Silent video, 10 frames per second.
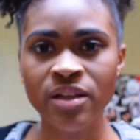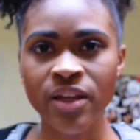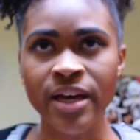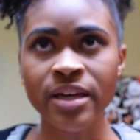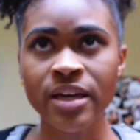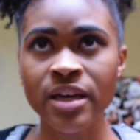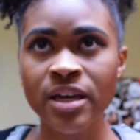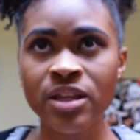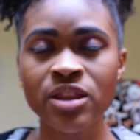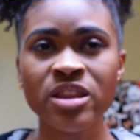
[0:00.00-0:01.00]
Like,
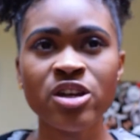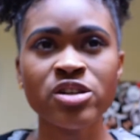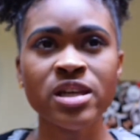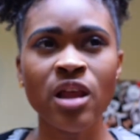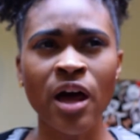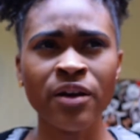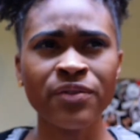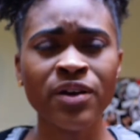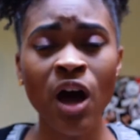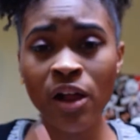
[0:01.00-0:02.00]
there's a lot
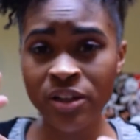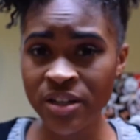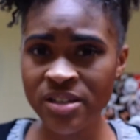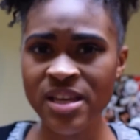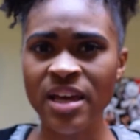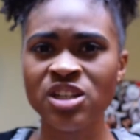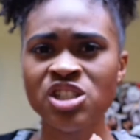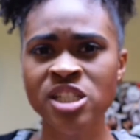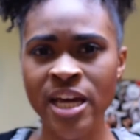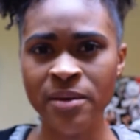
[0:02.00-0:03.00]
of colors and
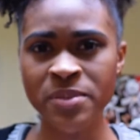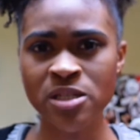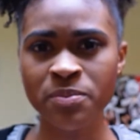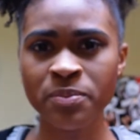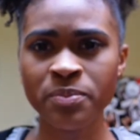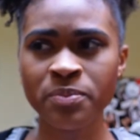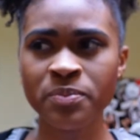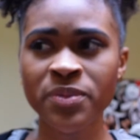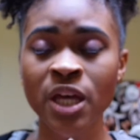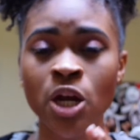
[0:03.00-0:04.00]
shapes
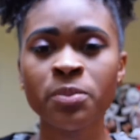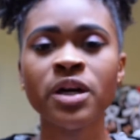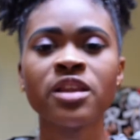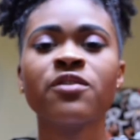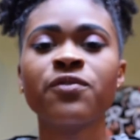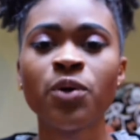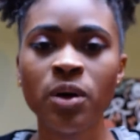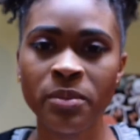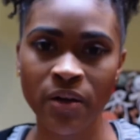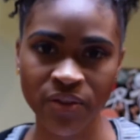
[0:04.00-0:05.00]
that are put in the
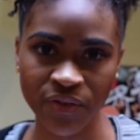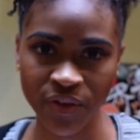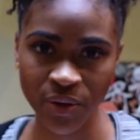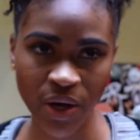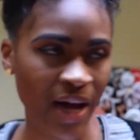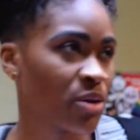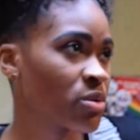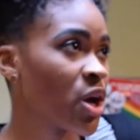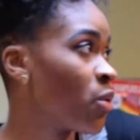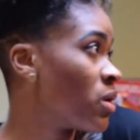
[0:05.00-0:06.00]
form of the photo. I don't
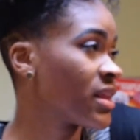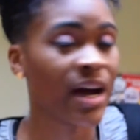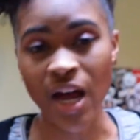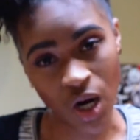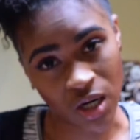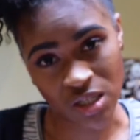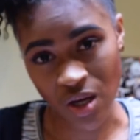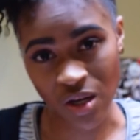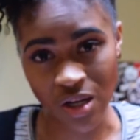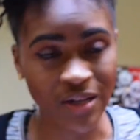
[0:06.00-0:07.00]
know what that kind of art is
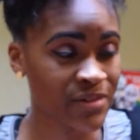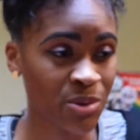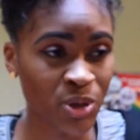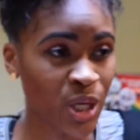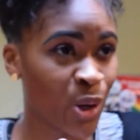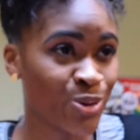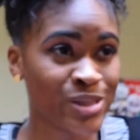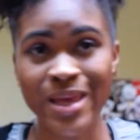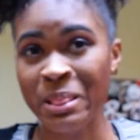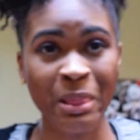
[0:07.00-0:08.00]
called. If someone
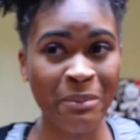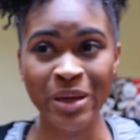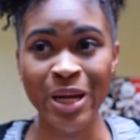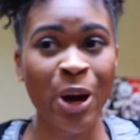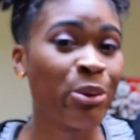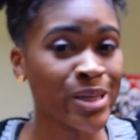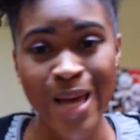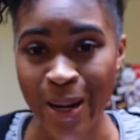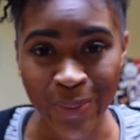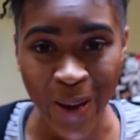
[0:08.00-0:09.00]
knows, let me know, because
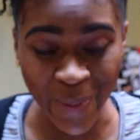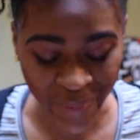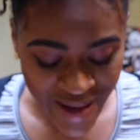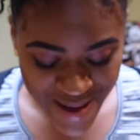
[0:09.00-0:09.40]
I don't know.